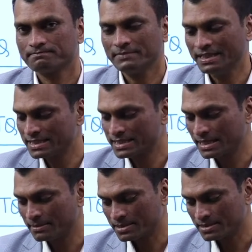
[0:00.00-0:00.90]
in the
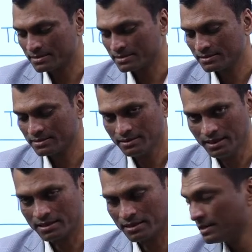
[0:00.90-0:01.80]
syllabus,
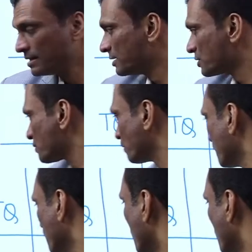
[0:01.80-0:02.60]
right? So